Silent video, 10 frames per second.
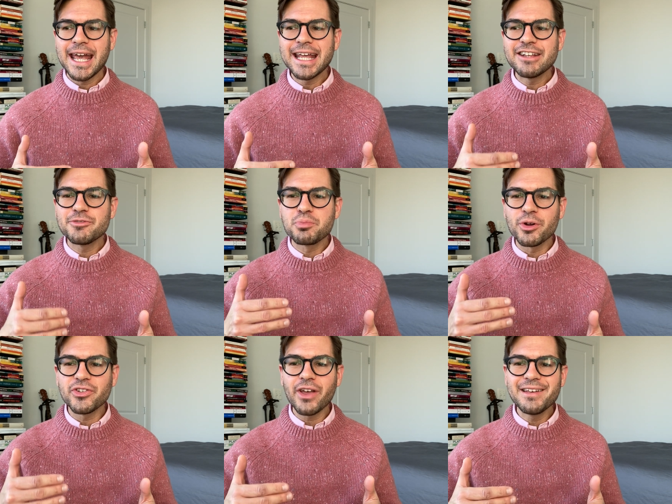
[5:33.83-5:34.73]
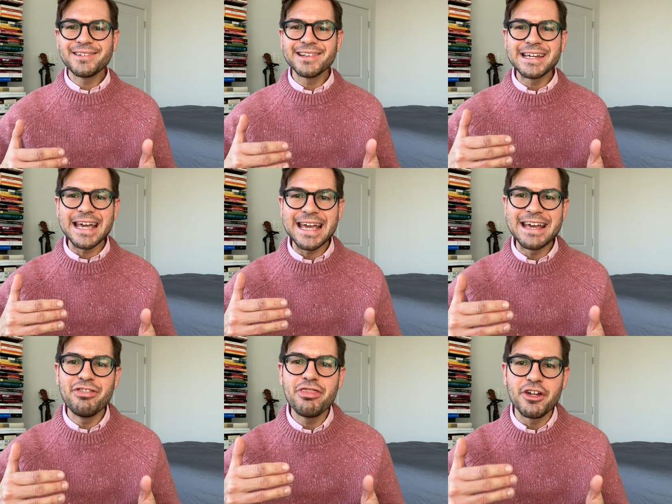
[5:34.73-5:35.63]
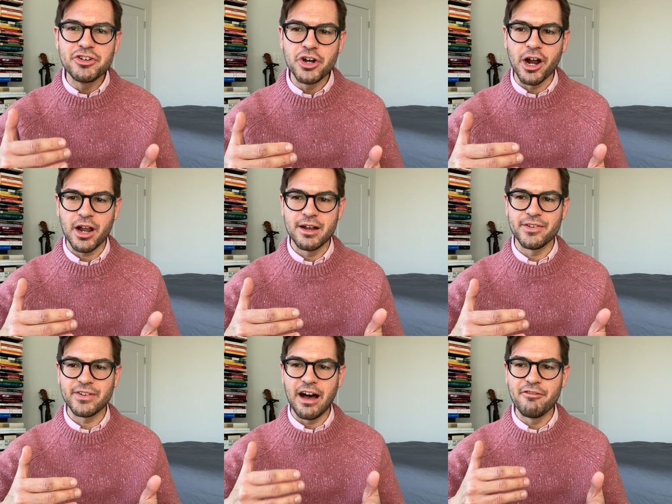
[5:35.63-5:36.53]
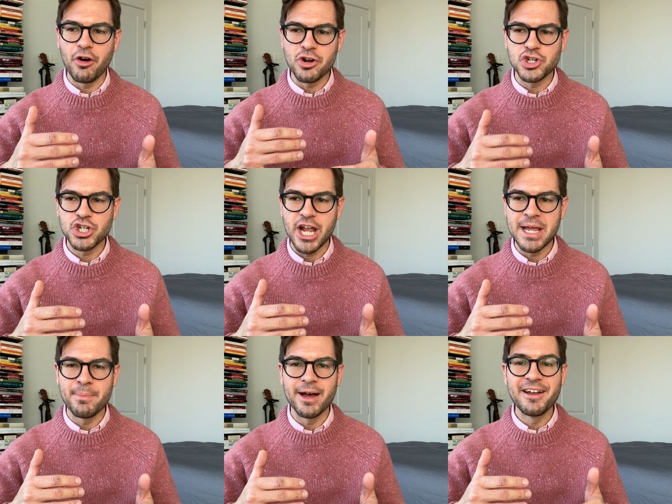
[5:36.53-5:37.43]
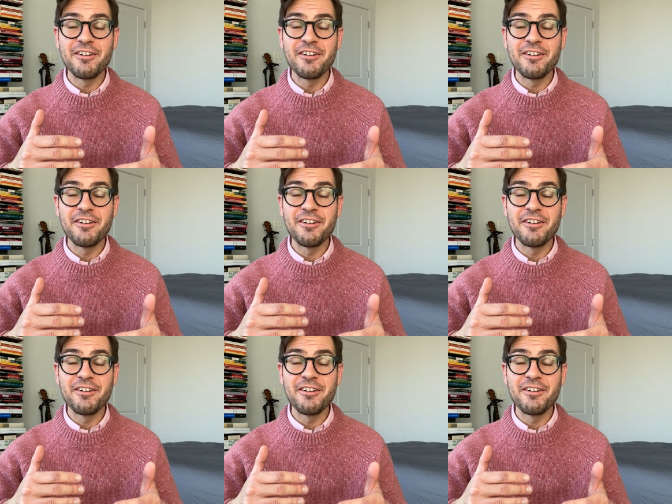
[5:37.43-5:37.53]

it is precisely in the darkness of our shame,